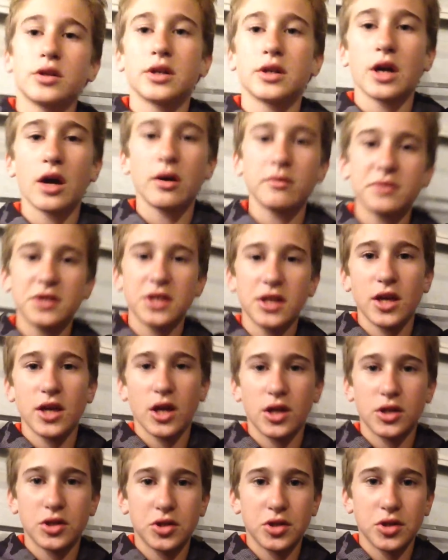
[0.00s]
Tecumseh
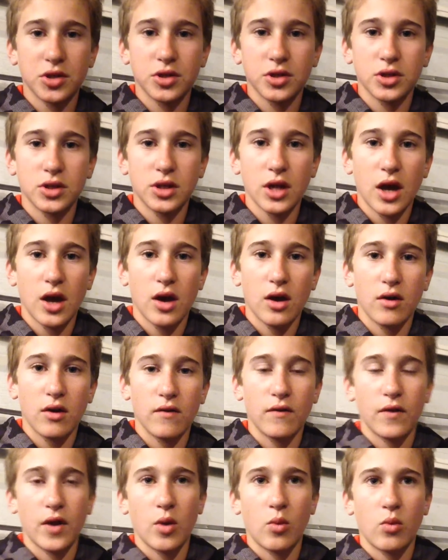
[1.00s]
engines
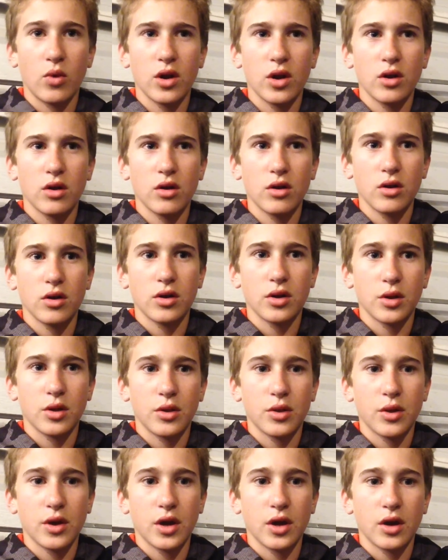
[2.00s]
have a weird
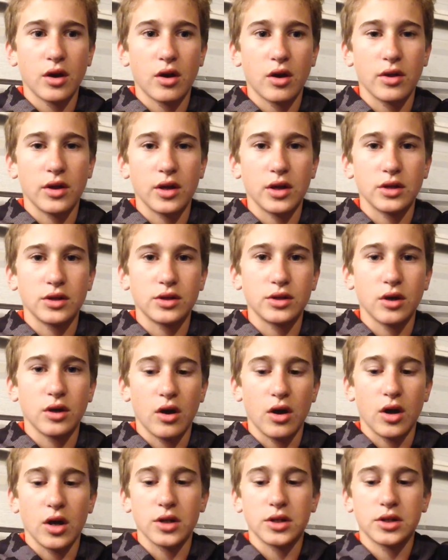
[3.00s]
thing on the
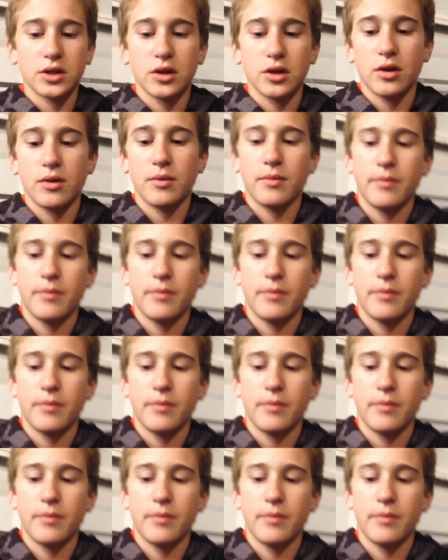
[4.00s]
exhaust.